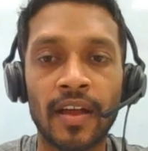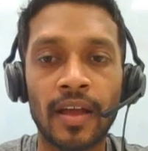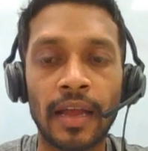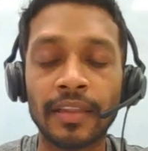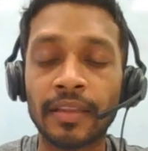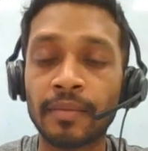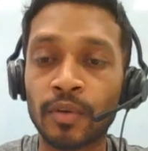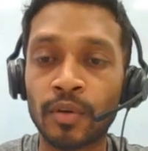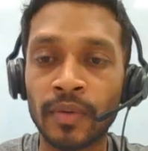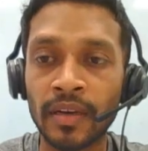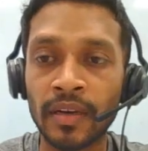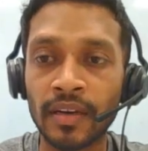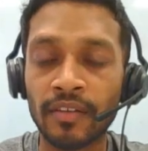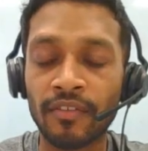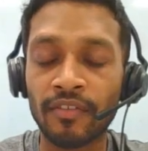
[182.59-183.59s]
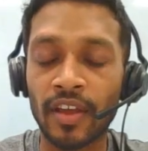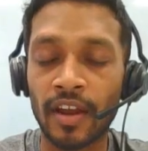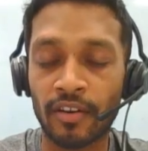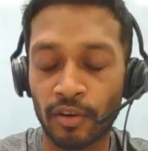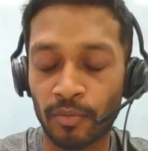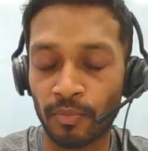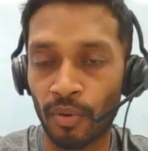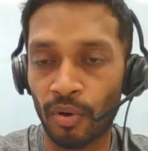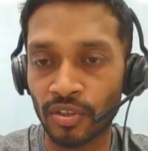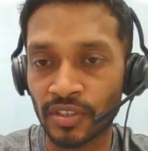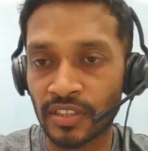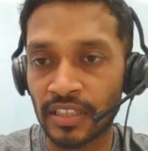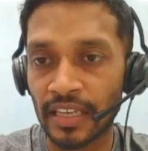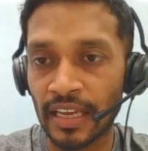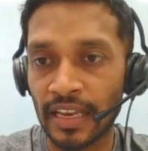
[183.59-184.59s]
at the moment we are not
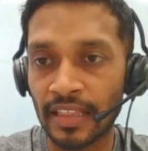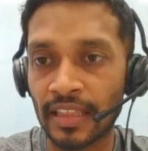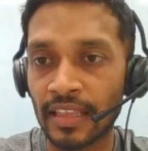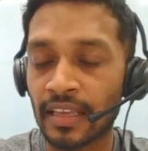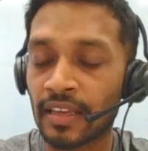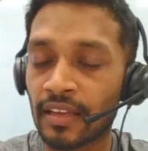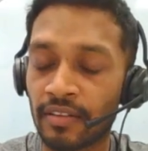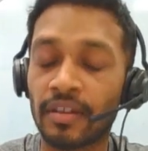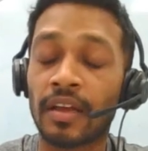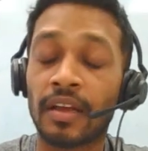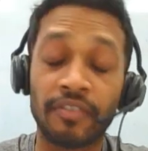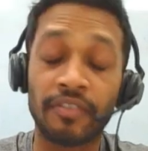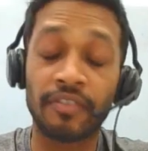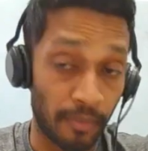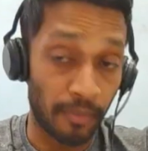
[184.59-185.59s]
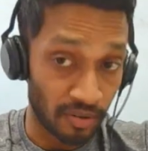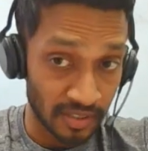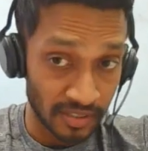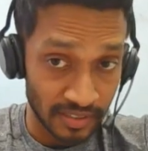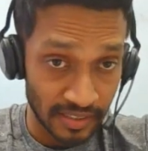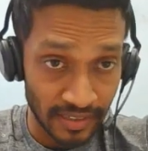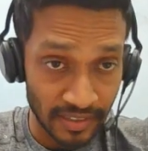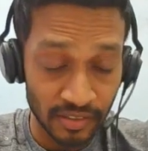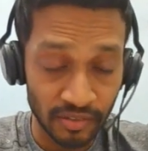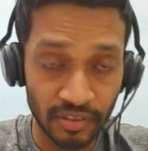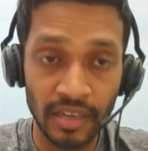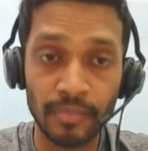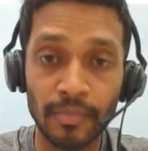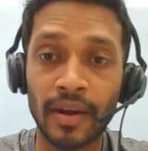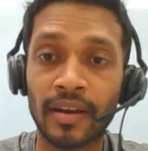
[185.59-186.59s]
posting anything. We are posting sales order,
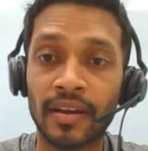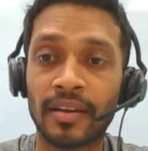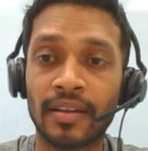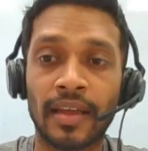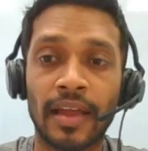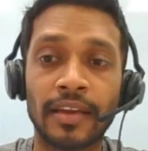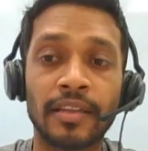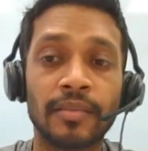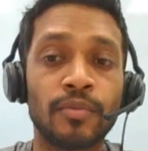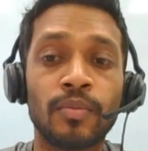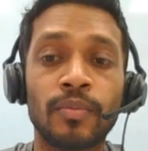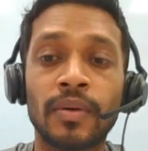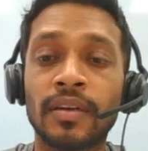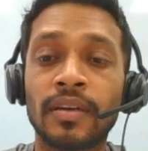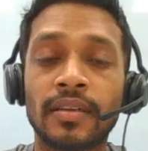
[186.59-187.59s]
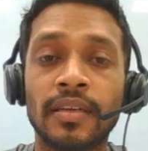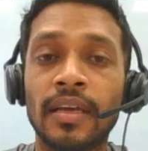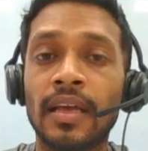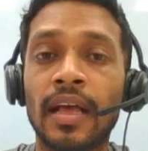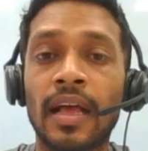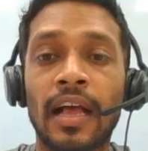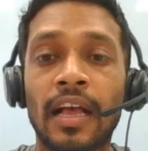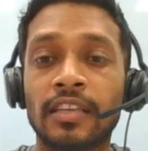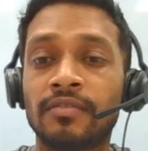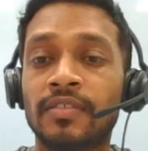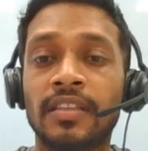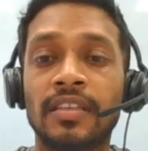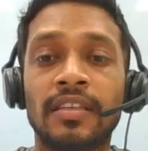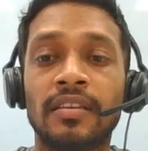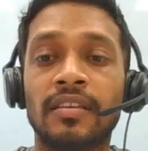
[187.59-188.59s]
but at the moment, as for
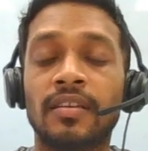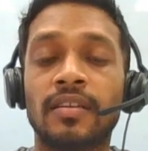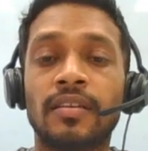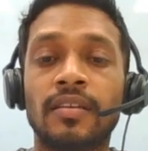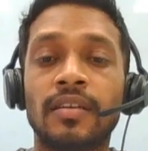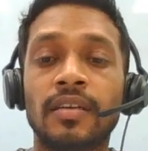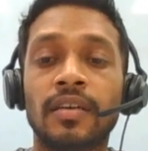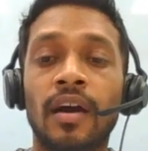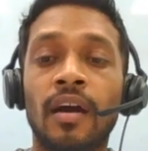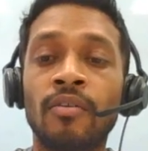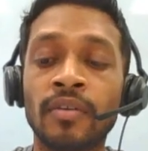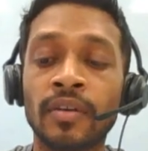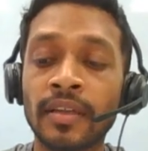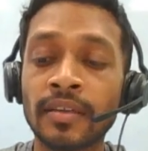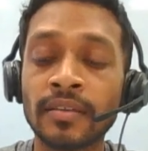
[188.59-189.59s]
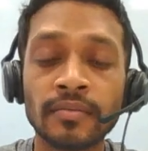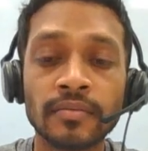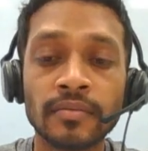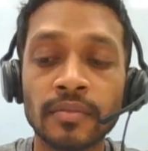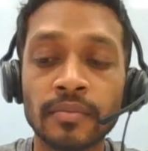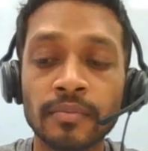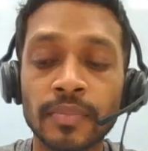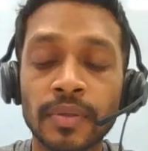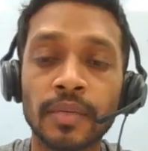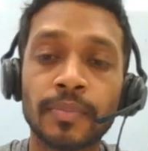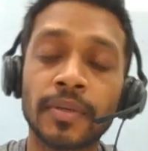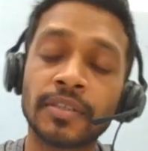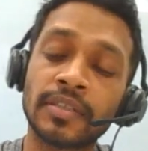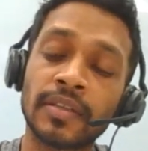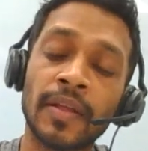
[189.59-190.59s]
the accounting
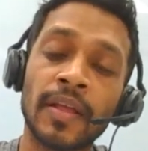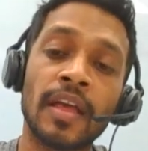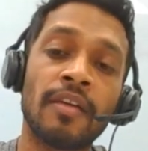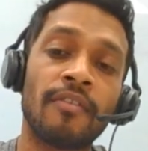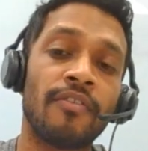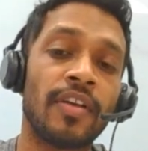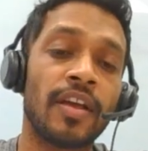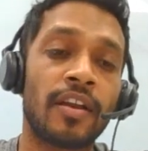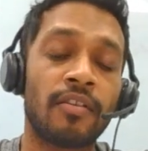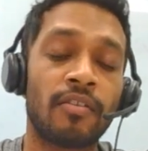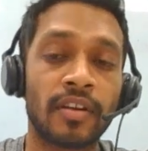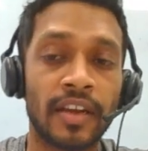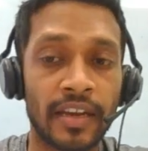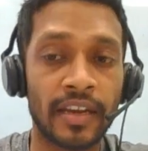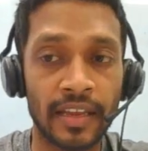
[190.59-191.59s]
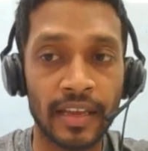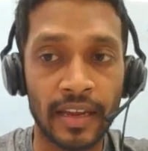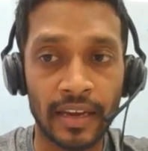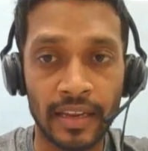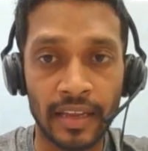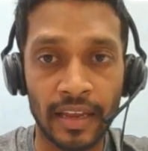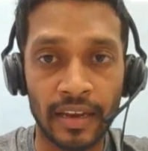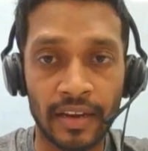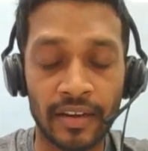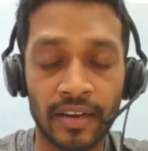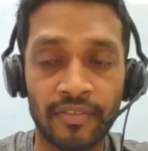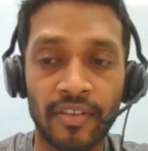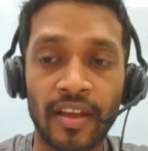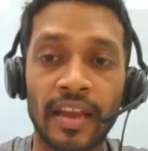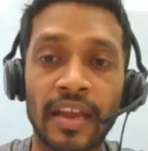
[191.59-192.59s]
purpose, we are not getting any entry.
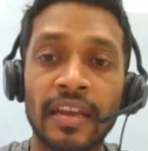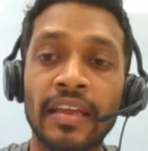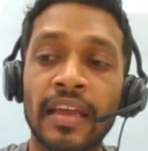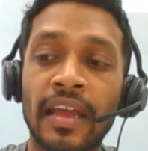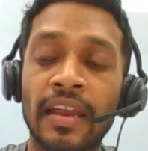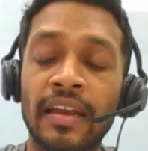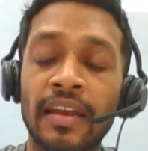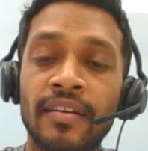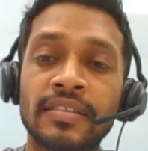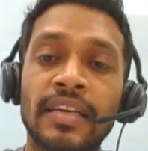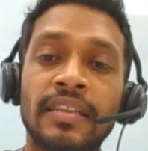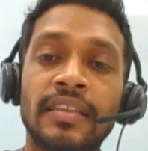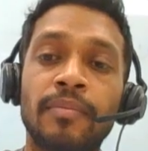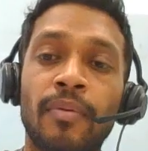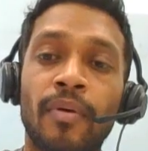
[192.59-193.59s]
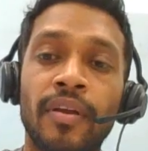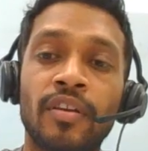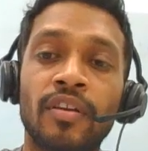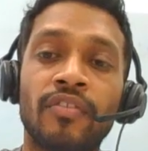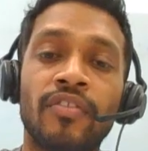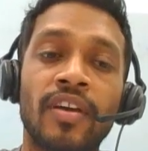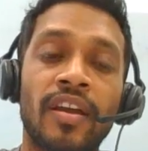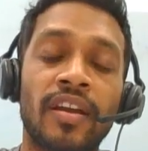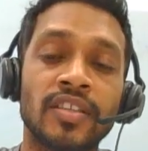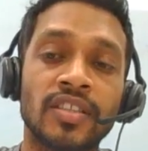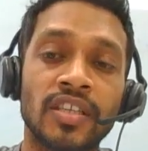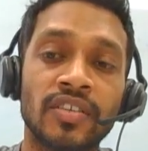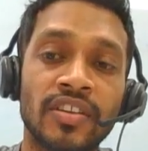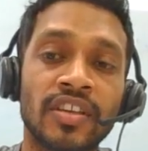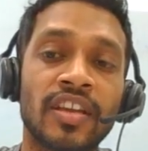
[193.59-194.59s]
We are getting entries at the point of we are
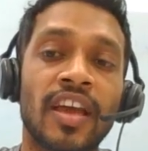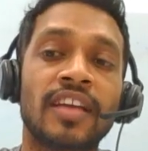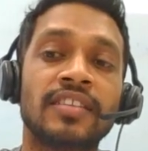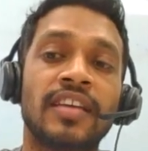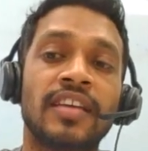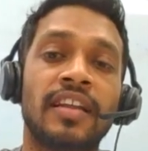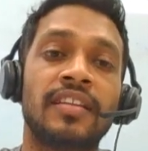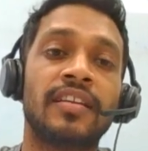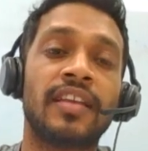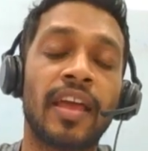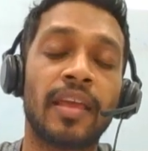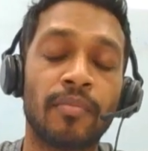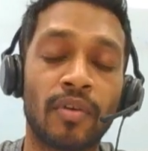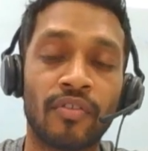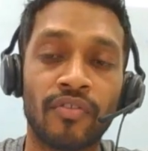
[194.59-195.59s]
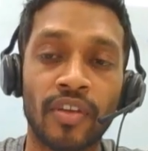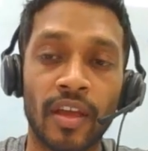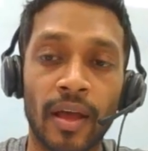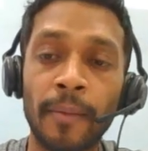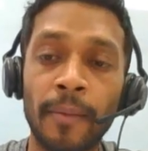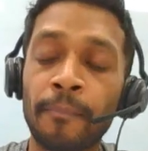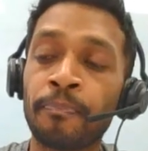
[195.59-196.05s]
receiving cash, at the time of we are